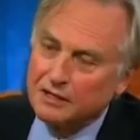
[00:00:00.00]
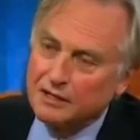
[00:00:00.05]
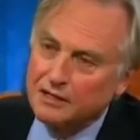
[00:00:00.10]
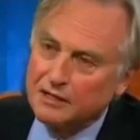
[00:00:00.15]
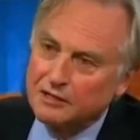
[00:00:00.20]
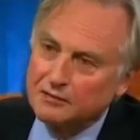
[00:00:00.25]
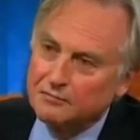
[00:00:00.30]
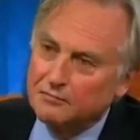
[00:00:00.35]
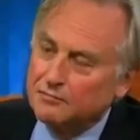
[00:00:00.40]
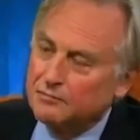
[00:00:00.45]

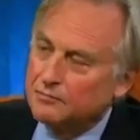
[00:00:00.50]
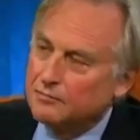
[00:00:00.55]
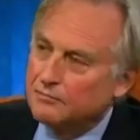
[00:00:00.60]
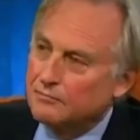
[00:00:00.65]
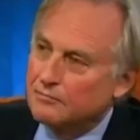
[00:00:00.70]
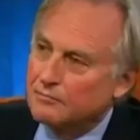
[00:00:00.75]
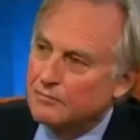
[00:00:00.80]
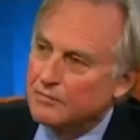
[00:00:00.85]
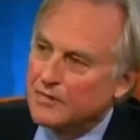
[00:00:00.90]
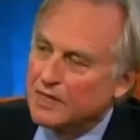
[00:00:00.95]
Um,
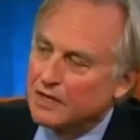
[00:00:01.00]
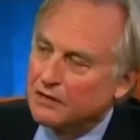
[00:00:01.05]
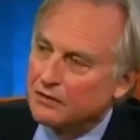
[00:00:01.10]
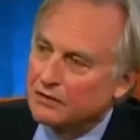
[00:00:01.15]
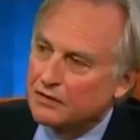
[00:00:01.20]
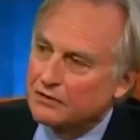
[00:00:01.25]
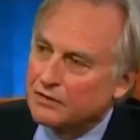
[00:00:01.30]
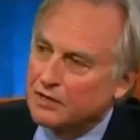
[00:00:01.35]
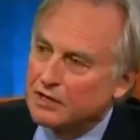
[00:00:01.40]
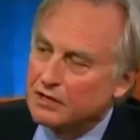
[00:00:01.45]

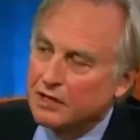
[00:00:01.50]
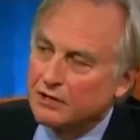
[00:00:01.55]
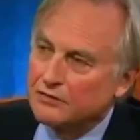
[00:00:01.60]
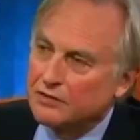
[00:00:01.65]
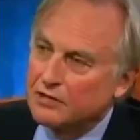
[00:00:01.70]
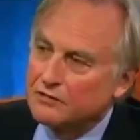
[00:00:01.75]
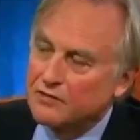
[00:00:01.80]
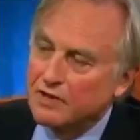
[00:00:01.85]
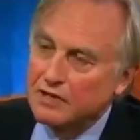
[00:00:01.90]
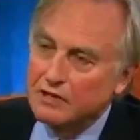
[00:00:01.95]
Australia, I've
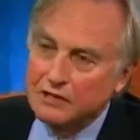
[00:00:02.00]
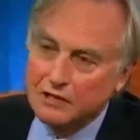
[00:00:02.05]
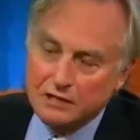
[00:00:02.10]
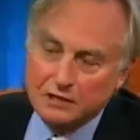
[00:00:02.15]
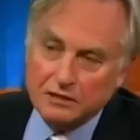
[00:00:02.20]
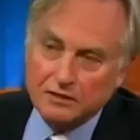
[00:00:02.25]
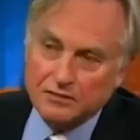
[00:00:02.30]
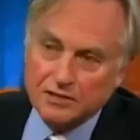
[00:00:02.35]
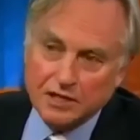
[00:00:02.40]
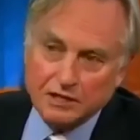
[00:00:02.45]
seen very
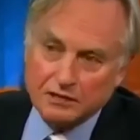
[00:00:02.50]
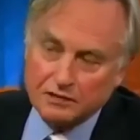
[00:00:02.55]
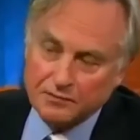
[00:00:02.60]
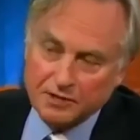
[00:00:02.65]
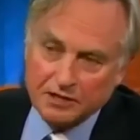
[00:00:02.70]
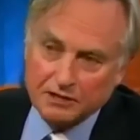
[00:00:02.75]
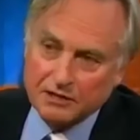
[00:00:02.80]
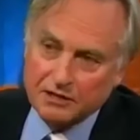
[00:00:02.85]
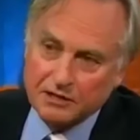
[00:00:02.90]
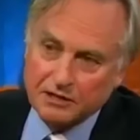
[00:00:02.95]
little of South
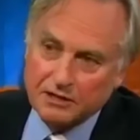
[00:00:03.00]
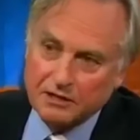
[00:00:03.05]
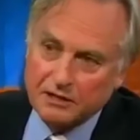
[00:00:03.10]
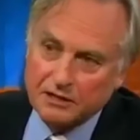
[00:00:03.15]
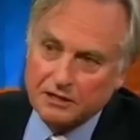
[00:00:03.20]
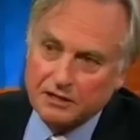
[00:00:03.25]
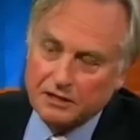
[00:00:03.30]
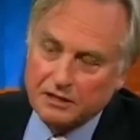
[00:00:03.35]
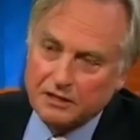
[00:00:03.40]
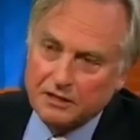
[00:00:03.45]
America.
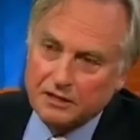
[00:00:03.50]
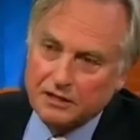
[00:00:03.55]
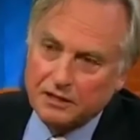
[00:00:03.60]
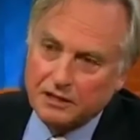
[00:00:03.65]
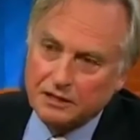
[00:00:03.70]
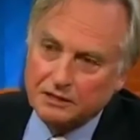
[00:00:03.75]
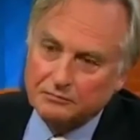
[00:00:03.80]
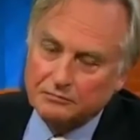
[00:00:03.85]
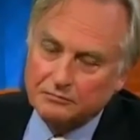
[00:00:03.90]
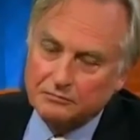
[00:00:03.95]

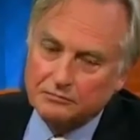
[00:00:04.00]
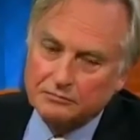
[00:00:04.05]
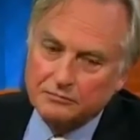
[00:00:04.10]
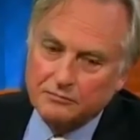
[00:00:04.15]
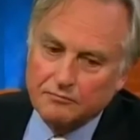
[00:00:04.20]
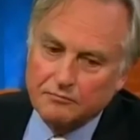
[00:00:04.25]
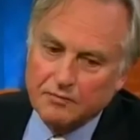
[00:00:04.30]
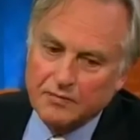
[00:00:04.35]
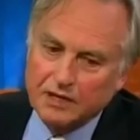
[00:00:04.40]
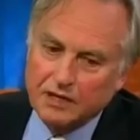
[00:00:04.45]
Um,
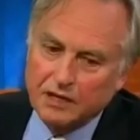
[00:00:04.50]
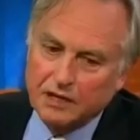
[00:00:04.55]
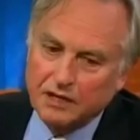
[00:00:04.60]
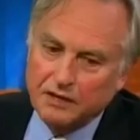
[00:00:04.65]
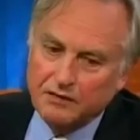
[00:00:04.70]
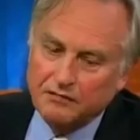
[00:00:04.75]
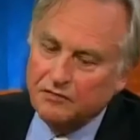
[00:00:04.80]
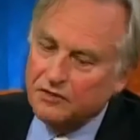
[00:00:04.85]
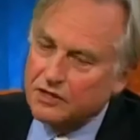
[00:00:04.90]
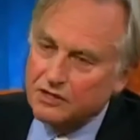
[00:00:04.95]
I
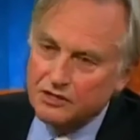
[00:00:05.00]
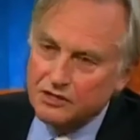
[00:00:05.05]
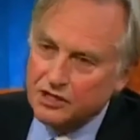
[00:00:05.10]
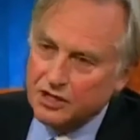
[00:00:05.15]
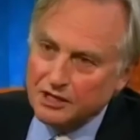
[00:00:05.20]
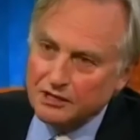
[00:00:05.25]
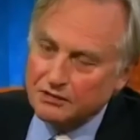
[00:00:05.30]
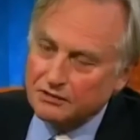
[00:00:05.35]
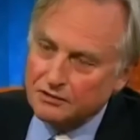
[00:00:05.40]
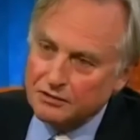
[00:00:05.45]
haven't seen
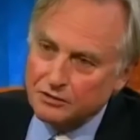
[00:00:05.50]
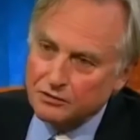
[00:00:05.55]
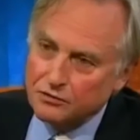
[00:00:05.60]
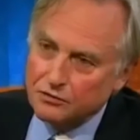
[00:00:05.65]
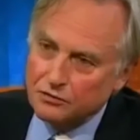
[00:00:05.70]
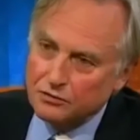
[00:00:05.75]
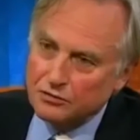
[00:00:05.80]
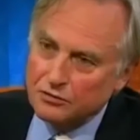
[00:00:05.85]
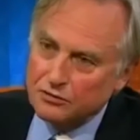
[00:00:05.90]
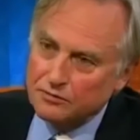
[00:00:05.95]
China at
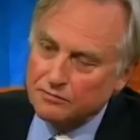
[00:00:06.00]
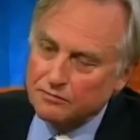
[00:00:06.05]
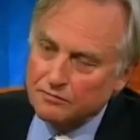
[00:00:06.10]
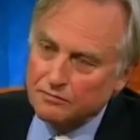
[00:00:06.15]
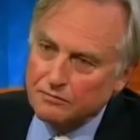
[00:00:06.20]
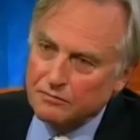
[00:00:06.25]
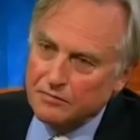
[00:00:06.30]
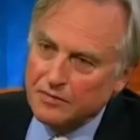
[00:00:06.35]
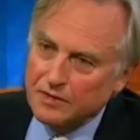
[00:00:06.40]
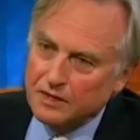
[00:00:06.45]
all.
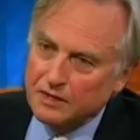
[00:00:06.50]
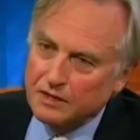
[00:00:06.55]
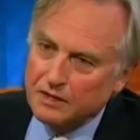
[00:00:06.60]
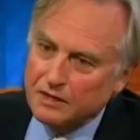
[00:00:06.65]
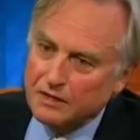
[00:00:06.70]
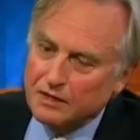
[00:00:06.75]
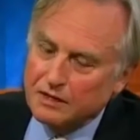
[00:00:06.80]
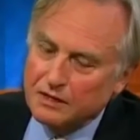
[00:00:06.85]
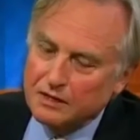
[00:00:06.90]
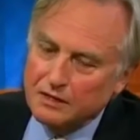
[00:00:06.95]

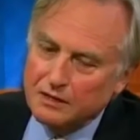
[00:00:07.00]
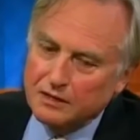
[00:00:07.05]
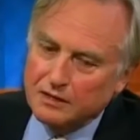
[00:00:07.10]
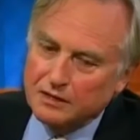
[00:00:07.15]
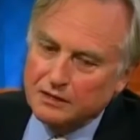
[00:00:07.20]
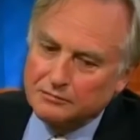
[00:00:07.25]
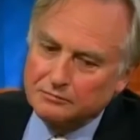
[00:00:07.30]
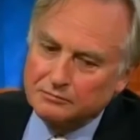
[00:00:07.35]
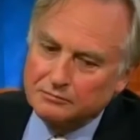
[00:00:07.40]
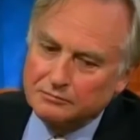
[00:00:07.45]

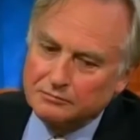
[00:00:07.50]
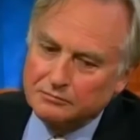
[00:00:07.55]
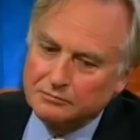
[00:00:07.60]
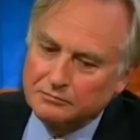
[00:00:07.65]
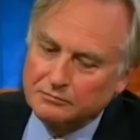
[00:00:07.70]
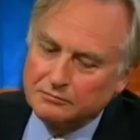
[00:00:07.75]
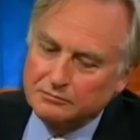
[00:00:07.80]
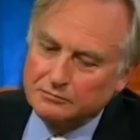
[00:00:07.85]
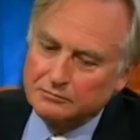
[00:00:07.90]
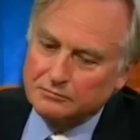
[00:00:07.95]
Um,
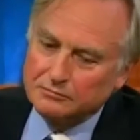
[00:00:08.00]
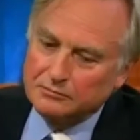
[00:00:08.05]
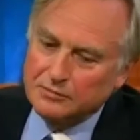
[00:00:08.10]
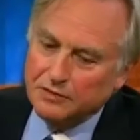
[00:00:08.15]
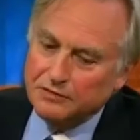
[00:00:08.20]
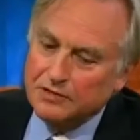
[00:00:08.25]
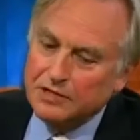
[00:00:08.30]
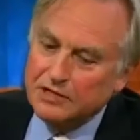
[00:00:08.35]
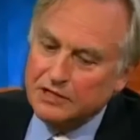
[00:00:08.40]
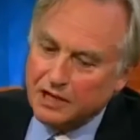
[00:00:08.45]

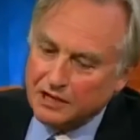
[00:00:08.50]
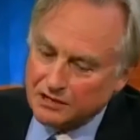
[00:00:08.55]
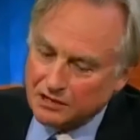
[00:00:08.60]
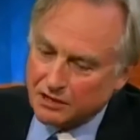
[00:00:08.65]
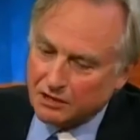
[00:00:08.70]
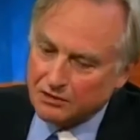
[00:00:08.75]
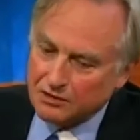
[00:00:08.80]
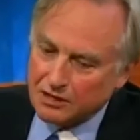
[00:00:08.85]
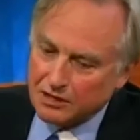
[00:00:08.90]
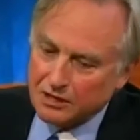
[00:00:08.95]
I've seen
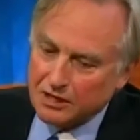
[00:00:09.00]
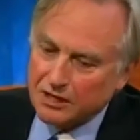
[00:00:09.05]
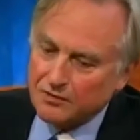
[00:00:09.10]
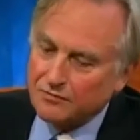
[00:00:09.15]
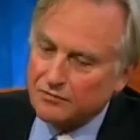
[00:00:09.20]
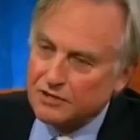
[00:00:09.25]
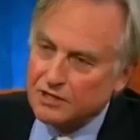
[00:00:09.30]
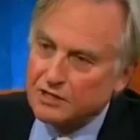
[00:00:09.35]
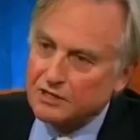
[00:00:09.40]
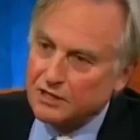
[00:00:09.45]
Antarctica. I
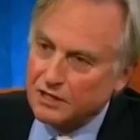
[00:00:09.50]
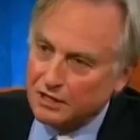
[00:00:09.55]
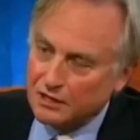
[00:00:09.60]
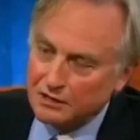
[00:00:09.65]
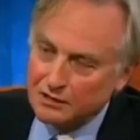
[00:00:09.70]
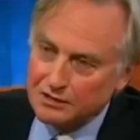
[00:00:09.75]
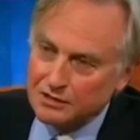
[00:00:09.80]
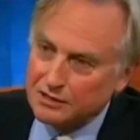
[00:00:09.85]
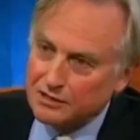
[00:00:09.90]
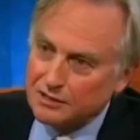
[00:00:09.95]
haven't seen the
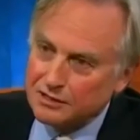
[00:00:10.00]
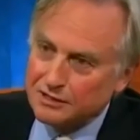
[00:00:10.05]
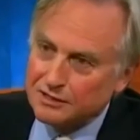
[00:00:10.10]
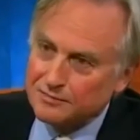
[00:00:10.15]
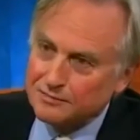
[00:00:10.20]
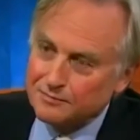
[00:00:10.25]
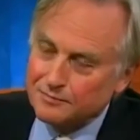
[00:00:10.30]
Arctic.